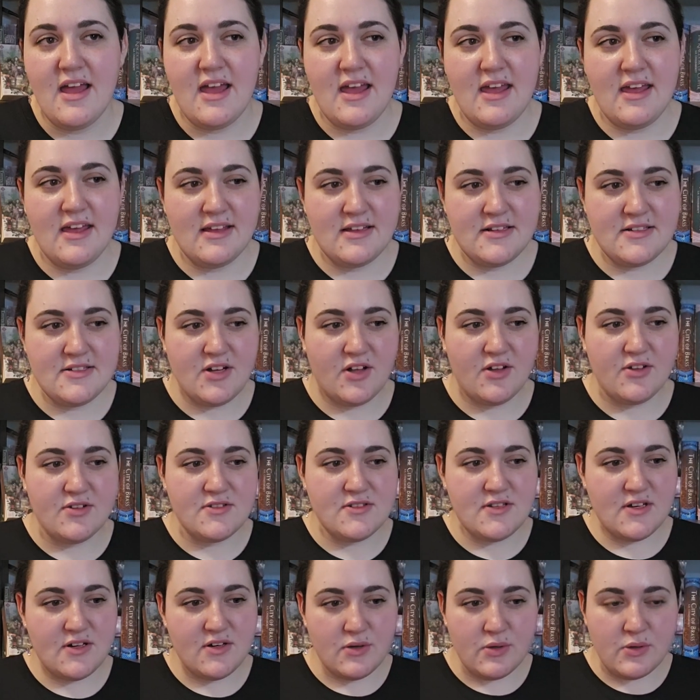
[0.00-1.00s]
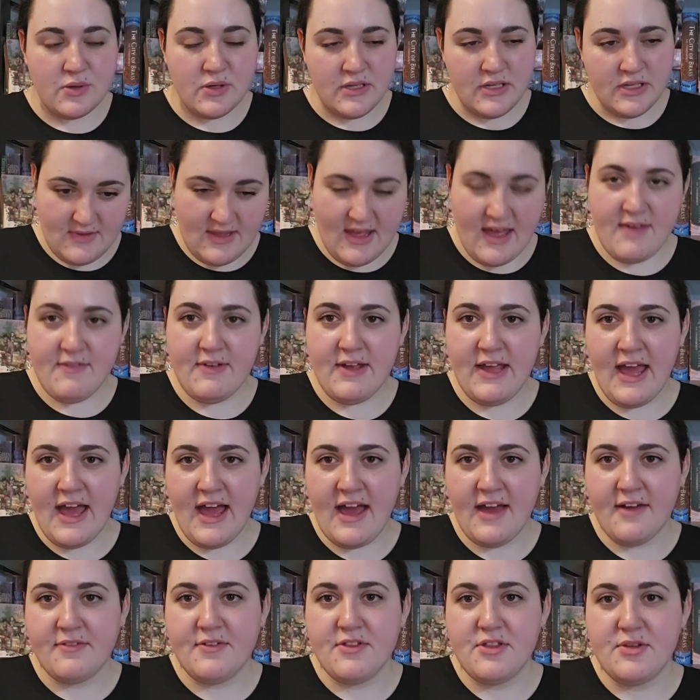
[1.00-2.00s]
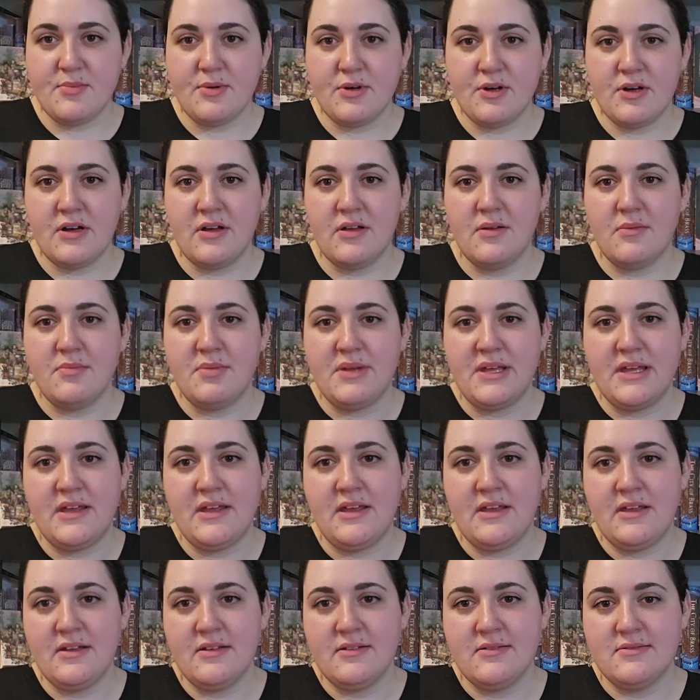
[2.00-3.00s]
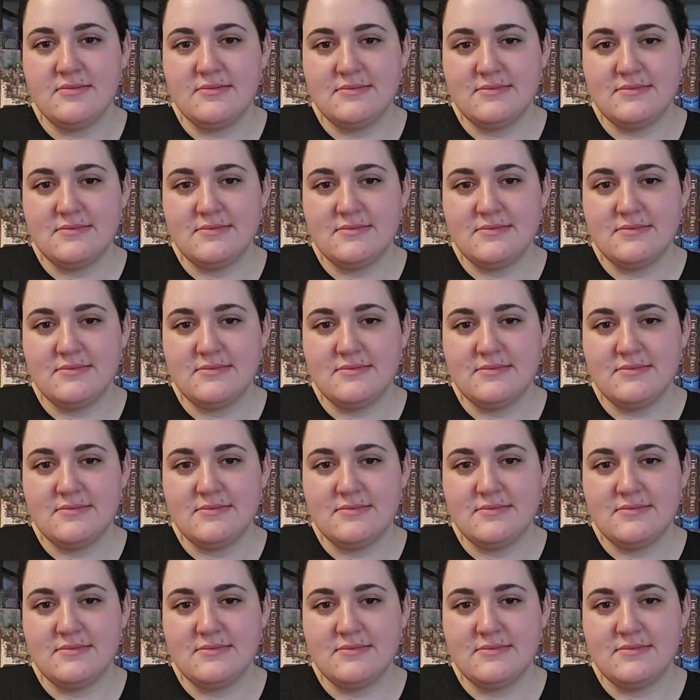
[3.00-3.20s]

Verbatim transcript: and also having half of the book be